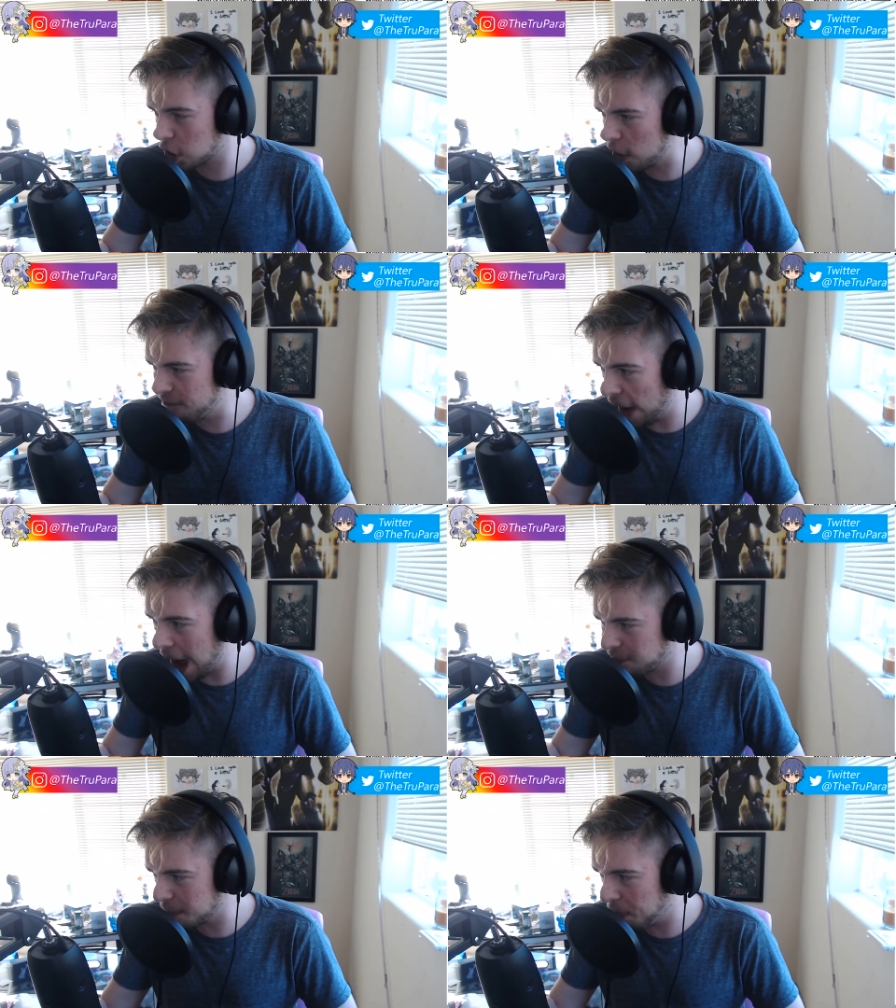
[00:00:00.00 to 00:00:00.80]
good
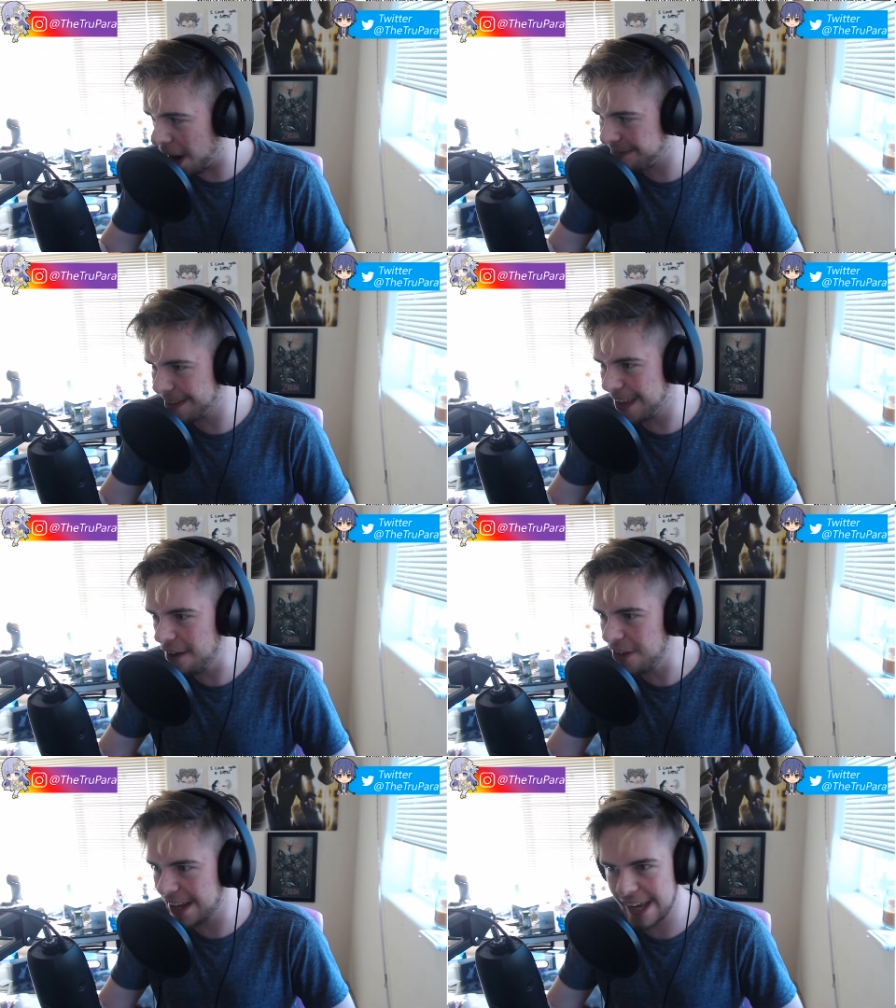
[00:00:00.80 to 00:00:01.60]
vibes and
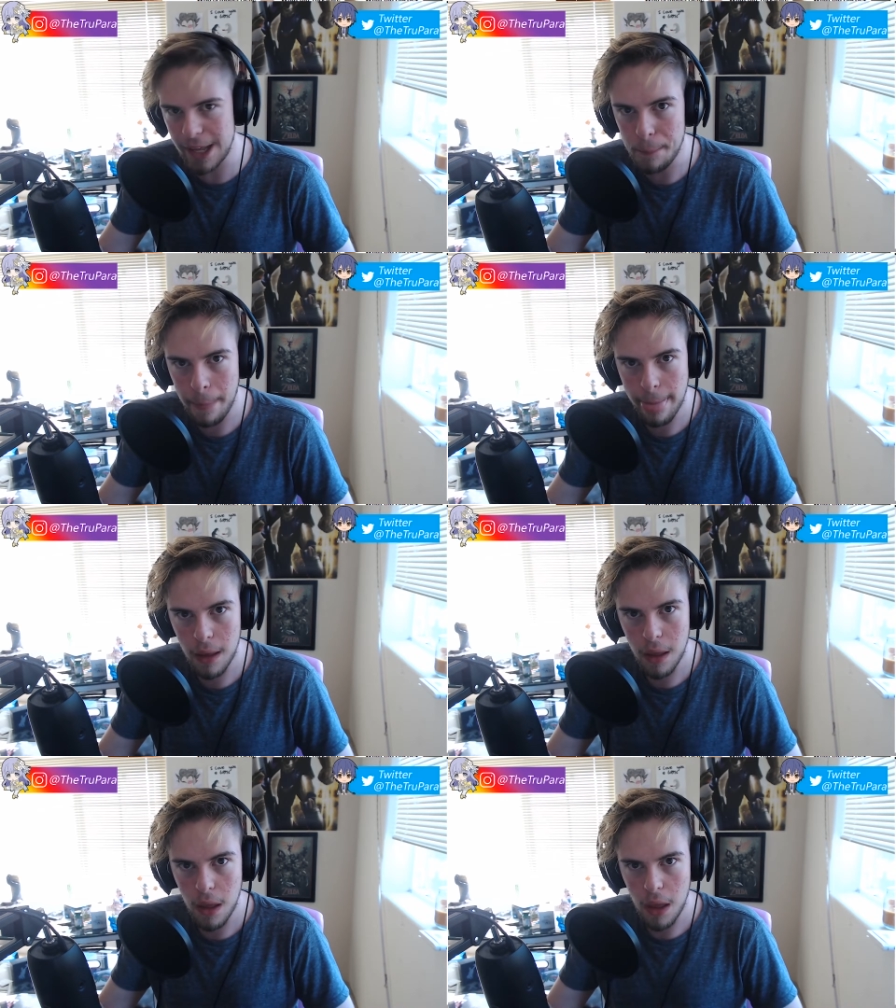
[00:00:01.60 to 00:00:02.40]
positivity,
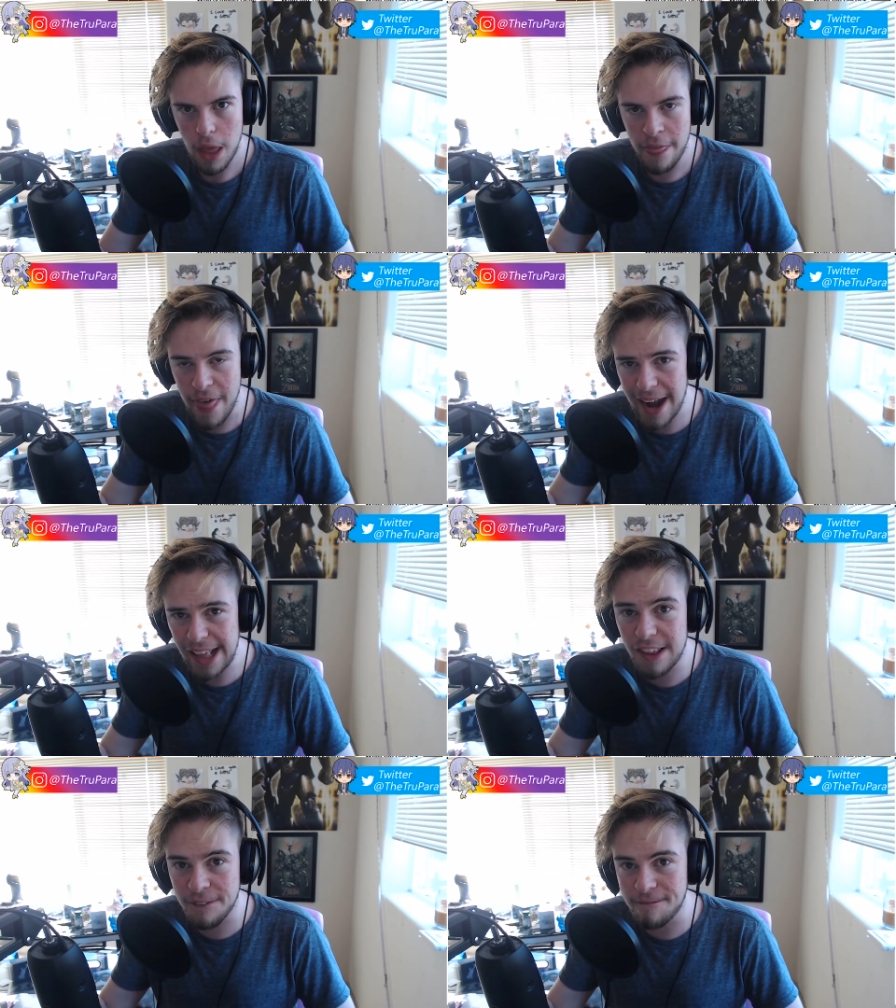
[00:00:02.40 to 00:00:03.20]
then
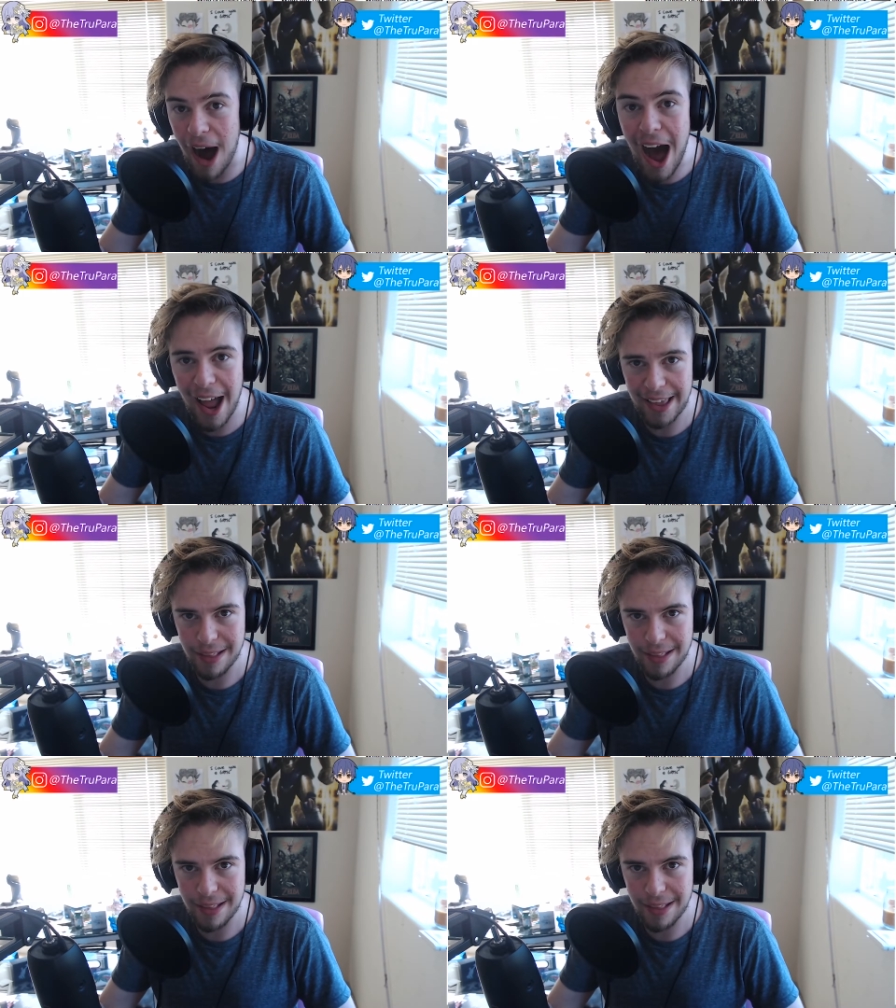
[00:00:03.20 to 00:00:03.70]
it's fine.